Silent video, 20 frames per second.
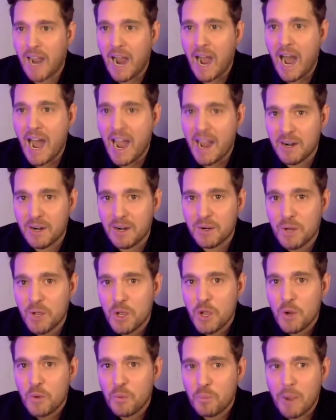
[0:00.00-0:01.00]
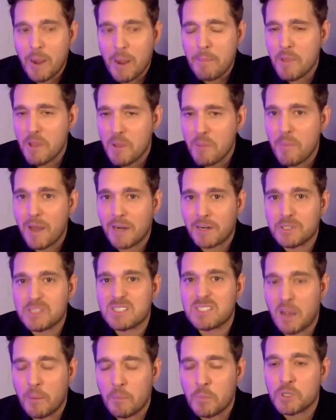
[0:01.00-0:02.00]
Higher might be a better
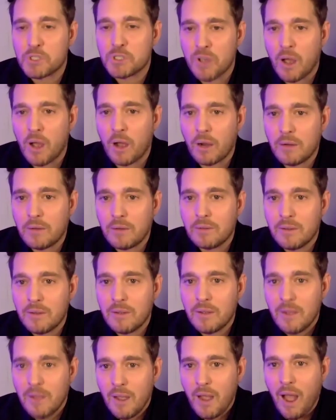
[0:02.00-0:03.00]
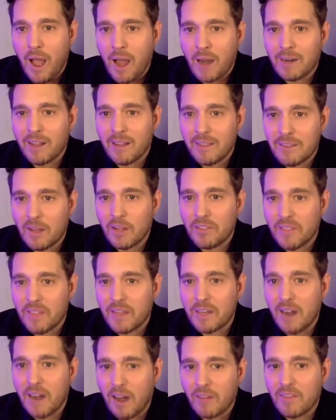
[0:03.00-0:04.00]
summer song. And I thought
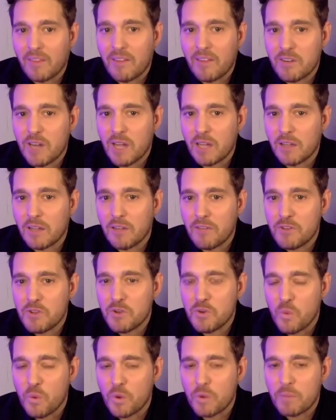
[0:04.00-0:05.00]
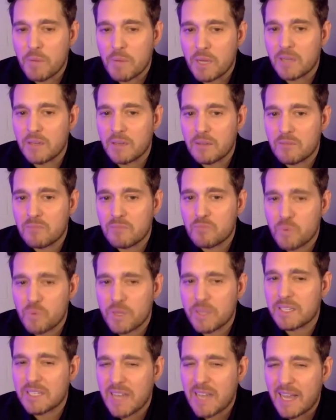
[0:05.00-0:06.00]
that I'll Never Not Love You would be
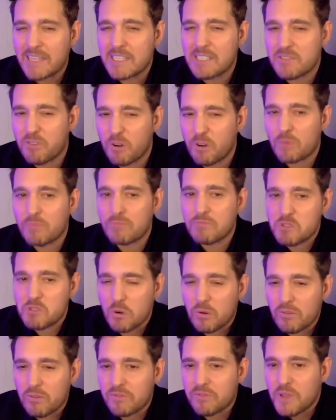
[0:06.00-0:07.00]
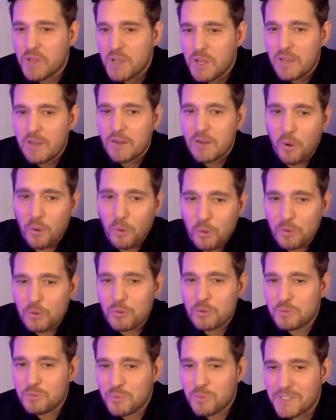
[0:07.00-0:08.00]
really nice for sort of
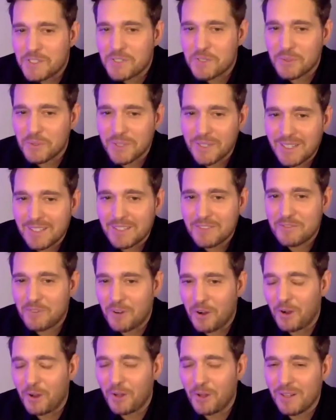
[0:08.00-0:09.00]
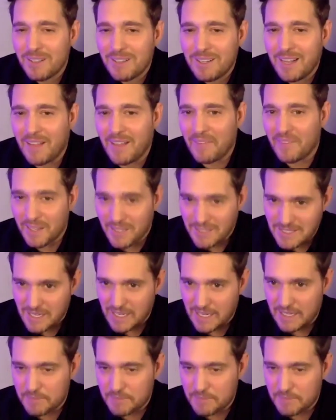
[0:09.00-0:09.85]
cold, wintry fall. And that